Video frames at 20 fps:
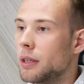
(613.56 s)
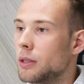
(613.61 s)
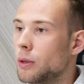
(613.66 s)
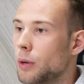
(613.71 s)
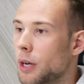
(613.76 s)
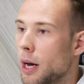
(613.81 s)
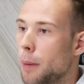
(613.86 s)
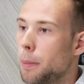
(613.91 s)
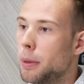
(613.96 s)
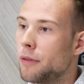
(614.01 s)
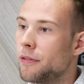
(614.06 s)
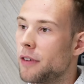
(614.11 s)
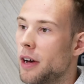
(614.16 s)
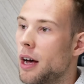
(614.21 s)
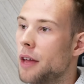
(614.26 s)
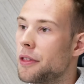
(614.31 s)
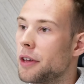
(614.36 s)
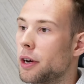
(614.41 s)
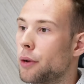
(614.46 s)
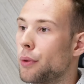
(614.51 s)
So a couple of
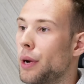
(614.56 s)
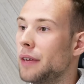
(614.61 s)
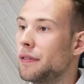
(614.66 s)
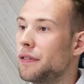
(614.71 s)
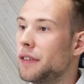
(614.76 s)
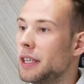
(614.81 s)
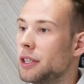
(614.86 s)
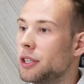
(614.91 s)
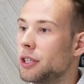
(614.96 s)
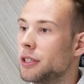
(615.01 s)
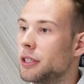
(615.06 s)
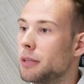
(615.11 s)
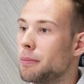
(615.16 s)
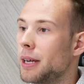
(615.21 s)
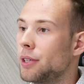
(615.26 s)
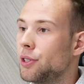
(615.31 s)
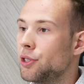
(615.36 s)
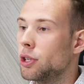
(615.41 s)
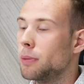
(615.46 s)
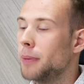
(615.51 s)
other great features
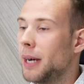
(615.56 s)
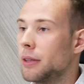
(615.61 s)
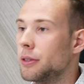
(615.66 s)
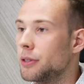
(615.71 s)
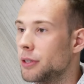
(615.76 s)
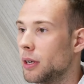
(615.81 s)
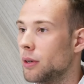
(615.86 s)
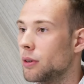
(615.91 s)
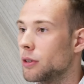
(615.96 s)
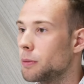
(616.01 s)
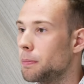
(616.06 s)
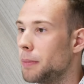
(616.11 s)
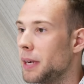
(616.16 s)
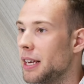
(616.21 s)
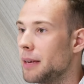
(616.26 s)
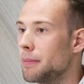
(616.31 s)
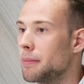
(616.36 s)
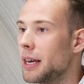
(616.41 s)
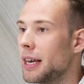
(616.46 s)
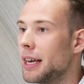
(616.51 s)
to mention about the Sonos
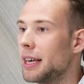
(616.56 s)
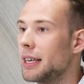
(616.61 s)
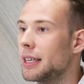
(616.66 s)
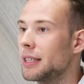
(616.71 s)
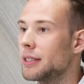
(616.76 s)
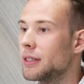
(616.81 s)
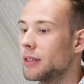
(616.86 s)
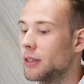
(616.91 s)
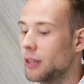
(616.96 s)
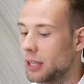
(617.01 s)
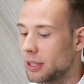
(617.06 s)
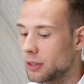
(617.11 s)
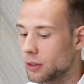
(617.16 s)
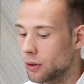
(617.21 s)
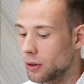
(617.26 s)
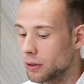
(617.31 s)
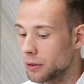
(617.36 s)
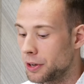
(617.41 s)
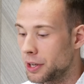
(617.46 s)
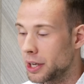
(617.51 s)
Beam is that
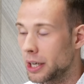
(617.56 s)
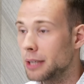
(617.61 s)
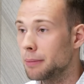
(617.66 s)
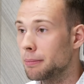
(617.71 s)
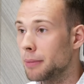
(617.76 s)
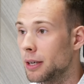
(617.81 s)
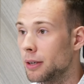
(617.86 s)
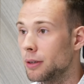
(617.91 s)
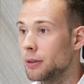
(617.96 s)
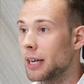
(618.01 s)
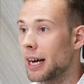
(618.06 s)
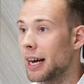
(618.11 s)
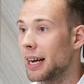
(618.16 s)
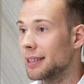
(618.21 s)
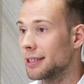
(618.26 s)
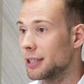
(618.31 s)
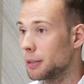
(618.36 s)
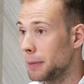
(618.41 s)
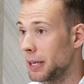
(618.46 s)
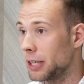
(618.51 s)
it's got night mode
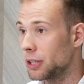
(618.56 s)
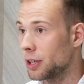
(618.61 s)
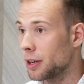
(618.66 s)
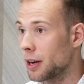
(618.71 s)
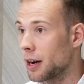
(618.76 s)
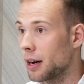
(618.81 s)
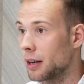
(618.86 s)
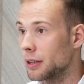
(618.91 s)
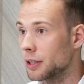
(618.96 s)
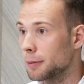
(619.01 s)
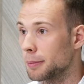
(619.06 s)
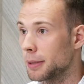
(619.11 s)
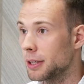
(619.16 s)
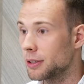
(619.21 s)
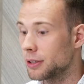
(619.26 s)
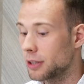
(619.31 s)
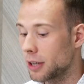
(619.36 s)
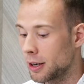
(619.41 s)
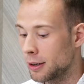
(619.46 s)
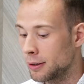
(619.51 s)
and speech
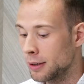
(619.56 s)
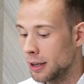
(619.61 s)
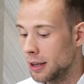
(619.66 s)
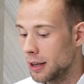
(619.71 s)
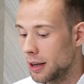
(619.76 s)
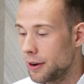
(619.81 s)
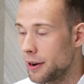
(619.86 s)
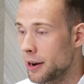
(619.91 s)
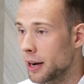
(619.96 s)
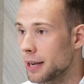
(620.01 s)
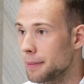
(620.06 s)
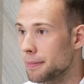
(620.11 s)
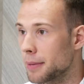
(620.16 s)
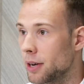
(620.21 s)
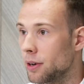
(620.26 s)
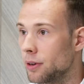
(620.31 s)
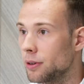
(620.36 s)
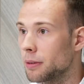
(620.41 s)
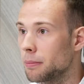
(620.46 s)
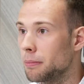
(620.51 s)
enhancement. So
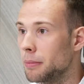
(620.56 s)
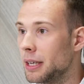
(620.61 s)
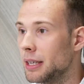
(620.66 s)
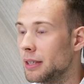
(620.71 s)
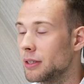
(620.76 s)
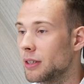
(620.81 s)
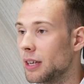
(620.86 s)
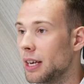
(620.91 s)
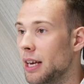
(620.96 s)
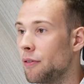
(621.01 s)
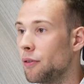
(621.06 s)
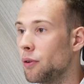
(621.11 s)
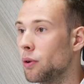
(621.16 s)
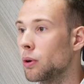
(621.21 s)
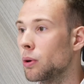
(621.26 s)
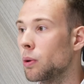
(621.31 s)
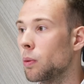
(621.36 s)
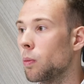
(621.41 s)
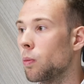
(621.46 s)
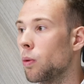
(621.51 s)
night mode means that if
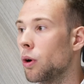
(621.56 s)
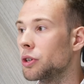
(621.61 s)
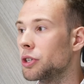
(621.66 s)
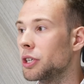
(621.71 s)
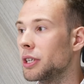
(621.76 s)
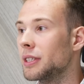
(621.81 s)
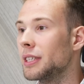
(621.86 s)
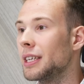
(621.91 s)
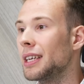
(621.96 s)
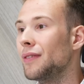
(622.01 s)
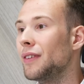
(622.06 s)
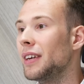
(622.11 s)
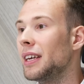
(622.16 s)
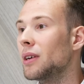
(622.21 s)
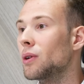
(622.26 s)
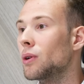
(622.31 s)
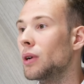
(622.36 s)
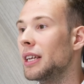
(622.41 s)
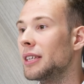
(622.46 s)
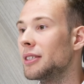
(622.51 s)
you're watching
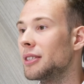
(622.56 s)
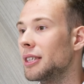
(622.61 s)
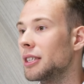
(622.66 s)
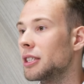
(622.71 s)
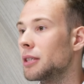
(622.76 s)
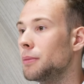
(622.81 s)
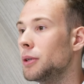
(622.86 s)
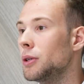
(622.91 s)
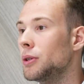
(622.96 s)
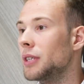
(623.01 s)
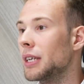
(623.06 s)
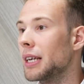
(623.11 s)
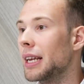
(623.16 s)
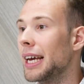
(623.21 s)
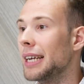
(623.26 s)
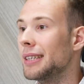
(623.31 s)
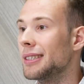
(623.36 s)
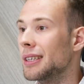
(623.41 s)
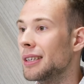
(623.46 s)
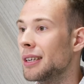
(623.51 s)
TV or listening to
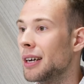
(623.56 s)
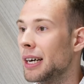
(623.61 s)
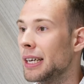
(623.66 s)
music late at